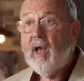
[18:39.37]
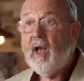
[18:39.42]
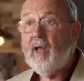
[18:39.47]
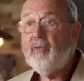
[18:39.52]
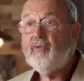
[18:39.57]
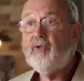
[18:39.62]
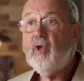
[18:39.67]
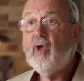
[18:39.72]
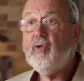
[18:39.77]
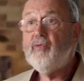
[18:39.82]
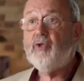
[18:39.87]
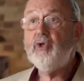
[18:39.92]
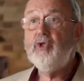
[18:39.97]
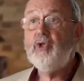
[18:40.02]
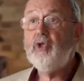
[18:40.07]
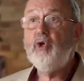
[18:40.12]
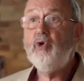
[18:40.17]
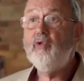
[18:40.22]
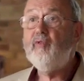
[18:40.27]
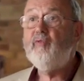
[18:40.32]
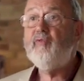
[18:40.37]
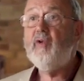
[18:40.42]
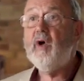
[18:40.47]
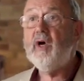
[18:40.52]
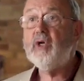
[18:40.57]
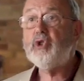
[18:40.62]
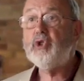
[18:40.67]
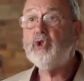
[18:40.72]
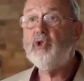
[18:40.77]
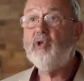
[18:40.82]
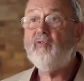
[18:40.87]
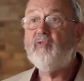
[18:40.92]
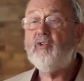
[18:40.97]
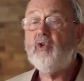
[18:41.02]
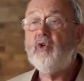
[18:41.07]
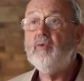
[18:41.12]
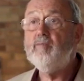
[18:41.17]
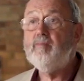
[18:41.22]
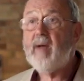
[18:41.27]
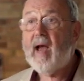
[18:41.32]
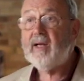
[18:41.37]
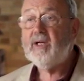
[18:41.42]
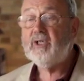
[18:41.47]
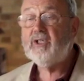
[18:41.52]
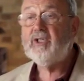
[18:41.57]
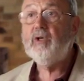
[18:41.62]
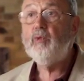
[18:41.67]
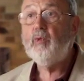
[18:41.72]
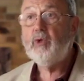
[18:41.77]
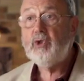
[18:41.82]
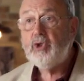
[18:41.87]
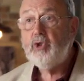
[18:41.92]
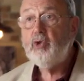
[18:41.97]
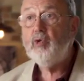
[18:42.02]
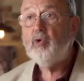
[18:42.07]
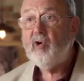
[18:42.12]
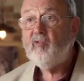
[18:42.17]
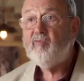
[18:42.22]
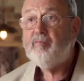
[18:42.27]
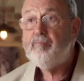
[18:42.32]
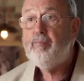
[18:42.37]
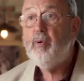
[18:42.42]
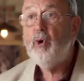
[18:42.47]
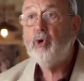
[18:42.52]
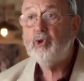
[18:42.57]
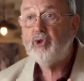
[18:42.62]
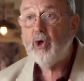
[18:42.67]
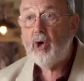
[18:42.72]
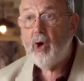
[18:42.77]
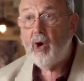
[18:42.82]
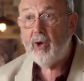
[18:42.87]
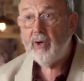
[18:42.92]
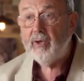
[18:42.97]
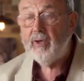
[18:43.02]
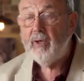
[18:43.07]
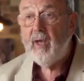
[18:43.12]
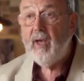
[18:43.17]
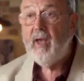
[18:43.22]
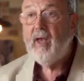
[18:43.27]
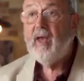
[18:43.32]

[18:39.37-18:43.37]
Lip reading: And the new version of humanity which you have put on